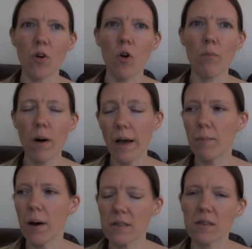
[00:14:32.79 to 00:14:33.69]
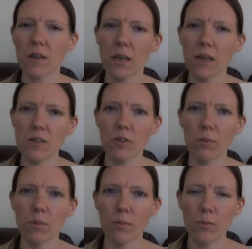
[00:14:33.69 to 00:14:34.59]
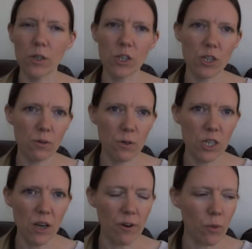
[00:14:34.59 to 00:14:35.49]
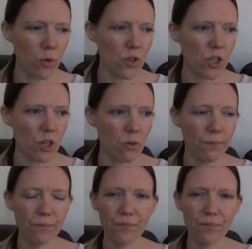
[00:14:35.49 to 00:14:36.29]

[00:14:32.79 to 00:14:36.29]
or buy a pattern and kit it up, whichever I want to do.